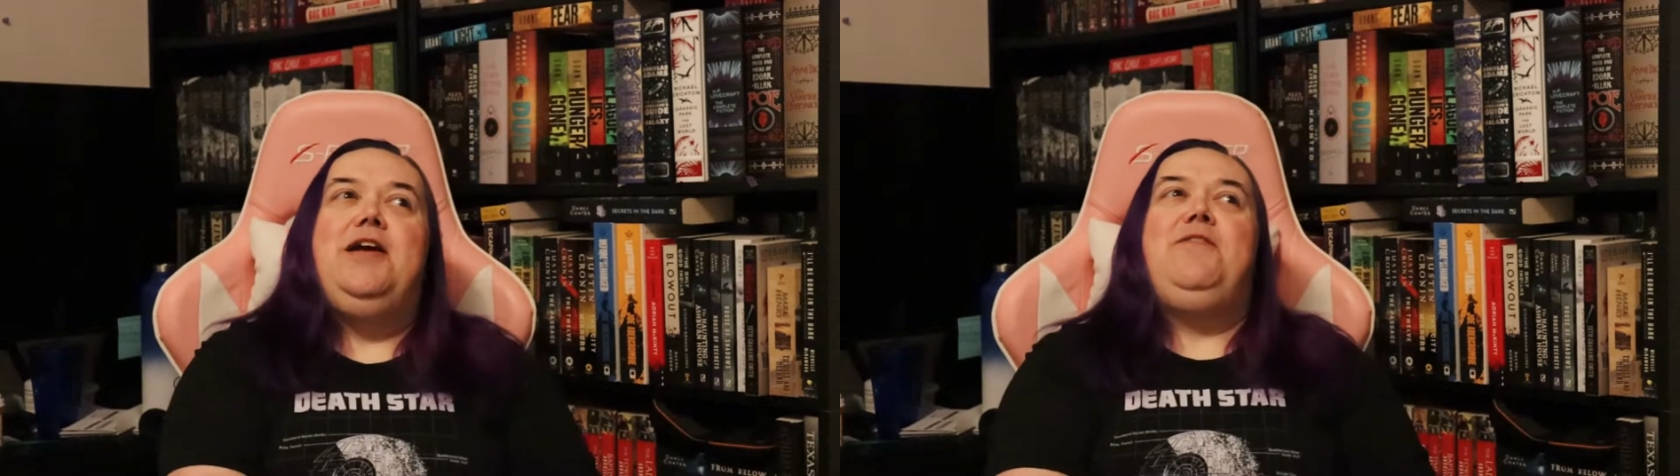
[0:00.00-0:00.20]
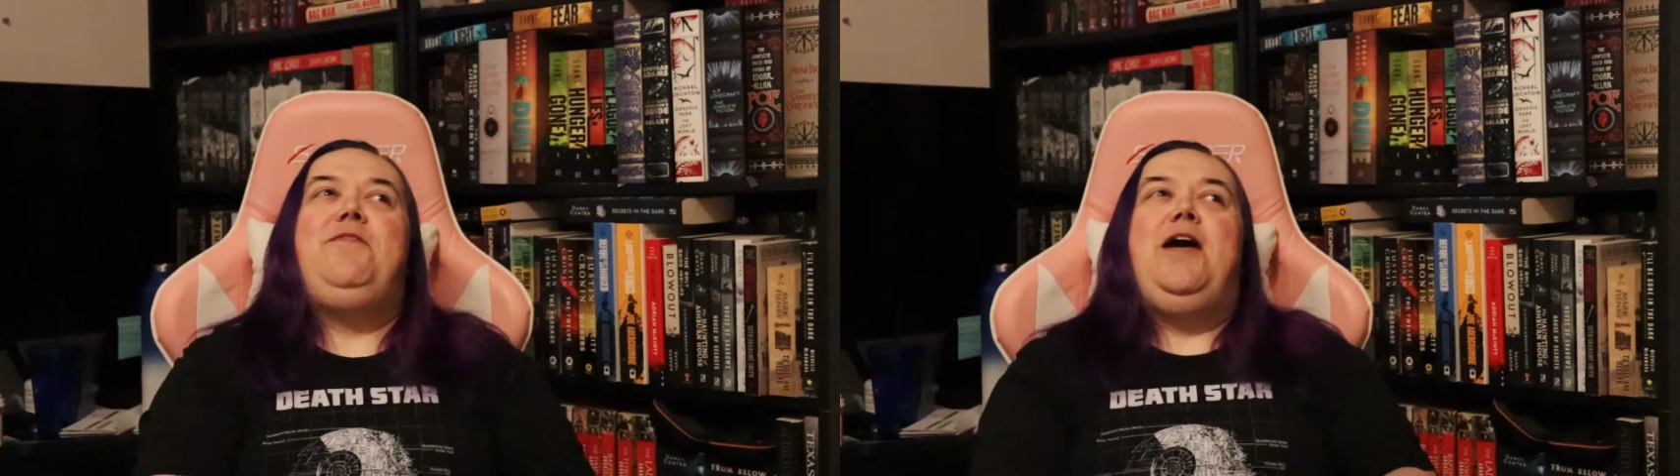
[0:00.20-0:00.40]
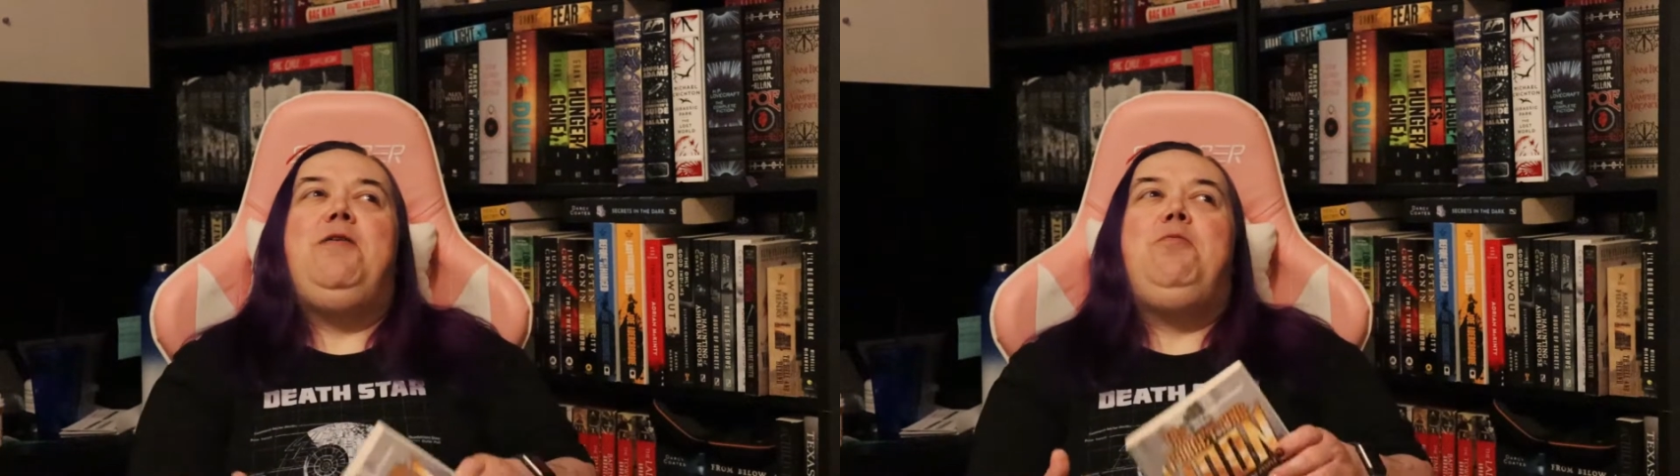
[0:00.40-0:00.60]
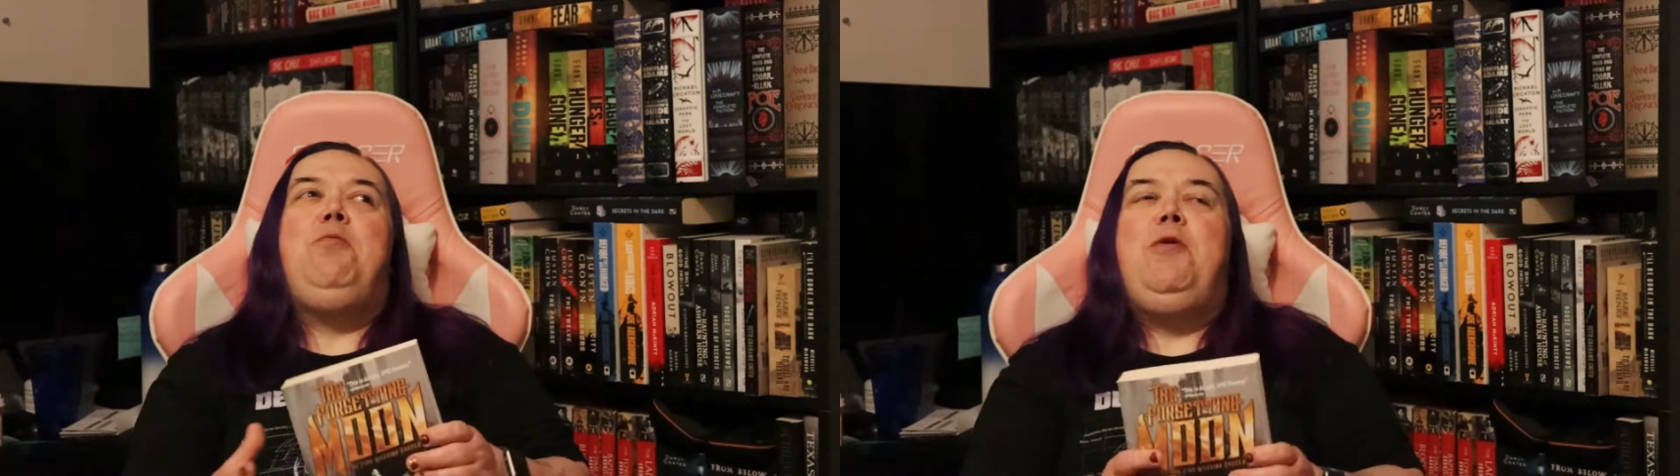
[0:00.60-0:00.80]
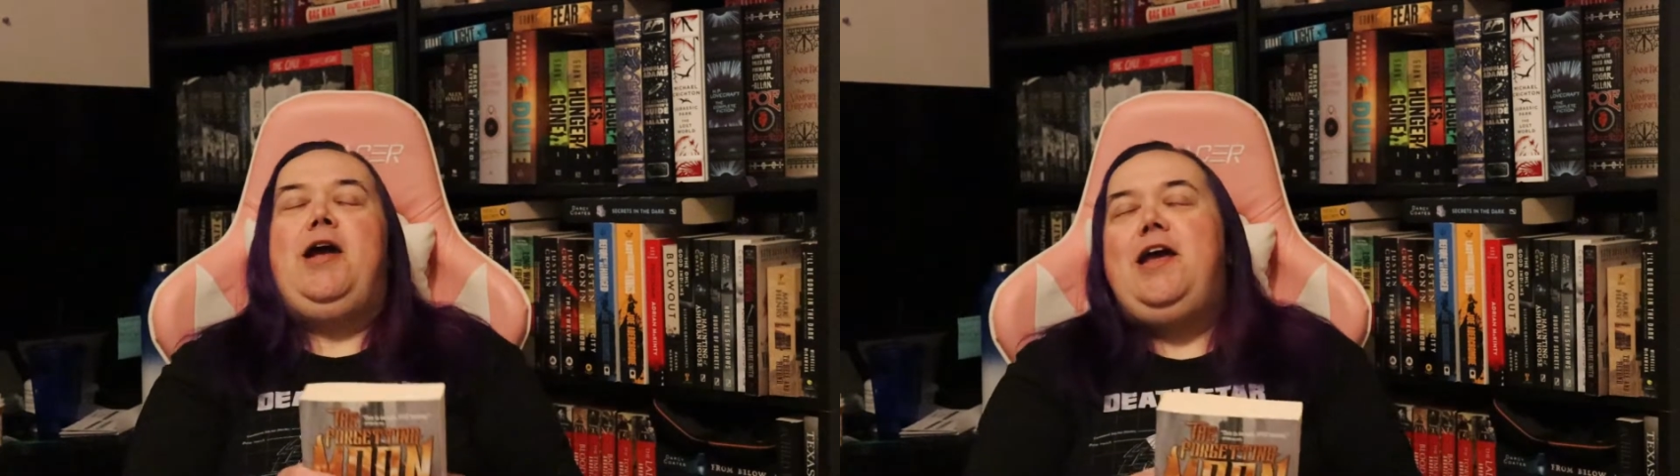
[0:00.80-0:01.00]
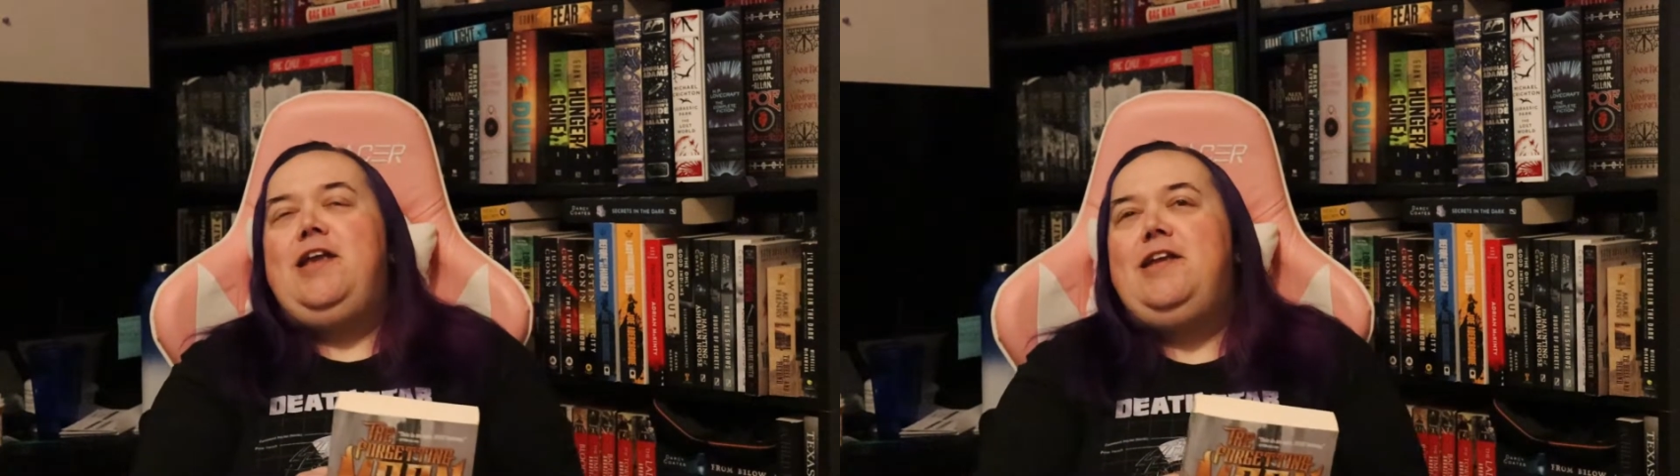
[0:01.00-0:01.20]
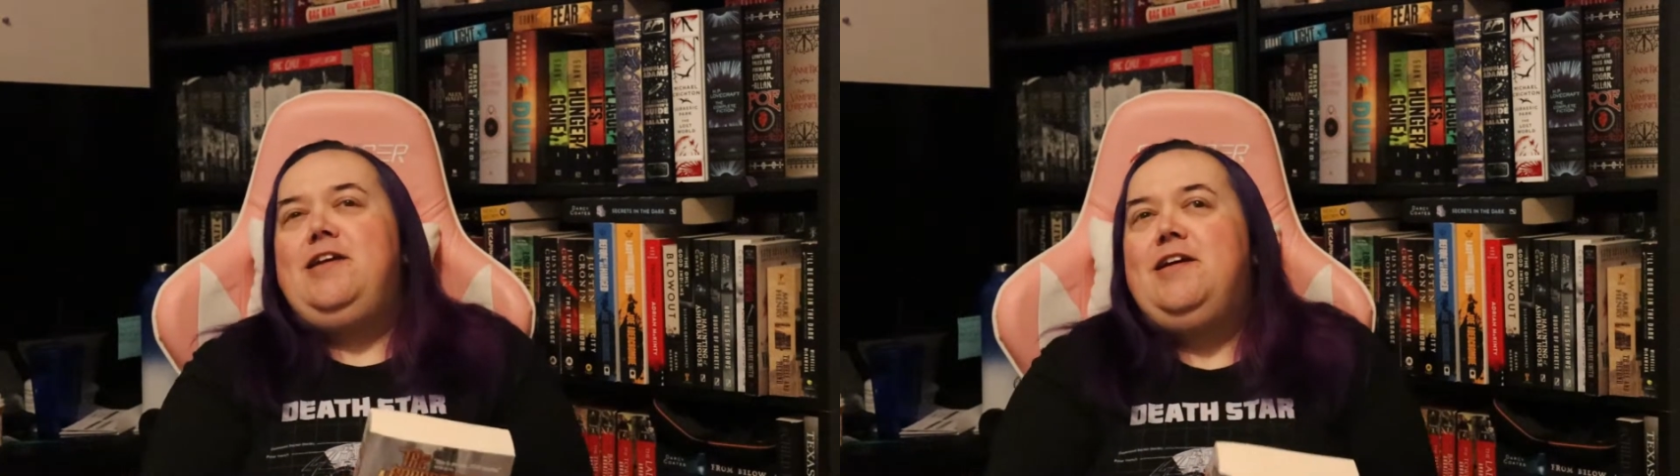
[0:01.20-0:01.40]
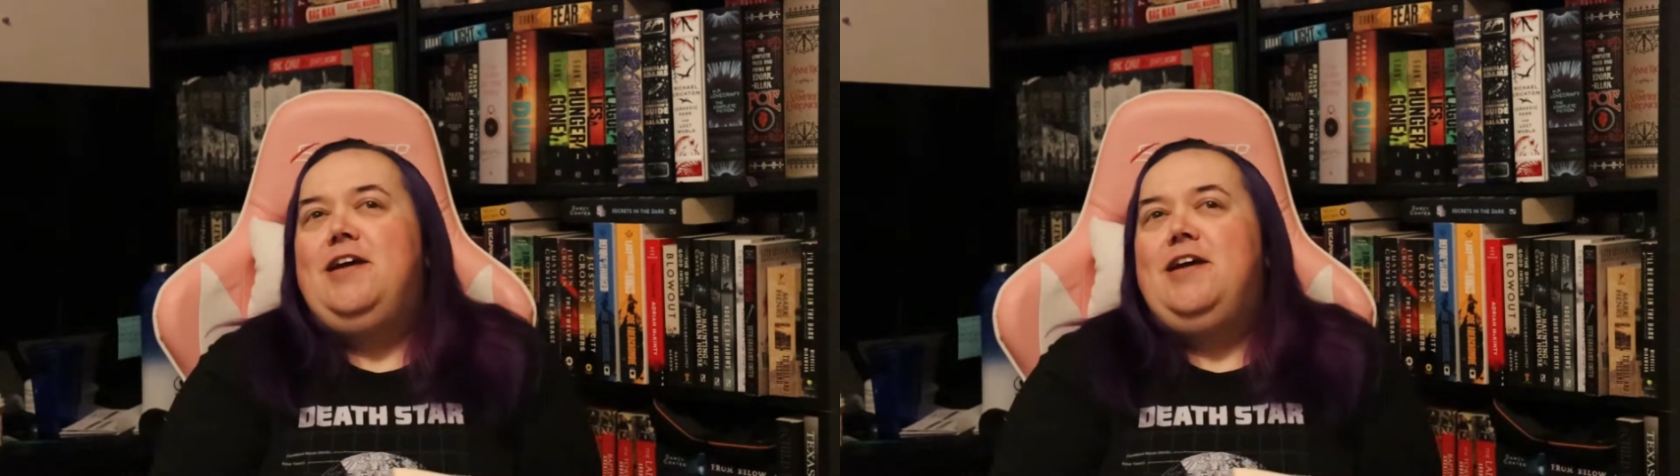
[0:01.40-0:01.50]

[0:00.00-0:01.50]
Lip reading: If I read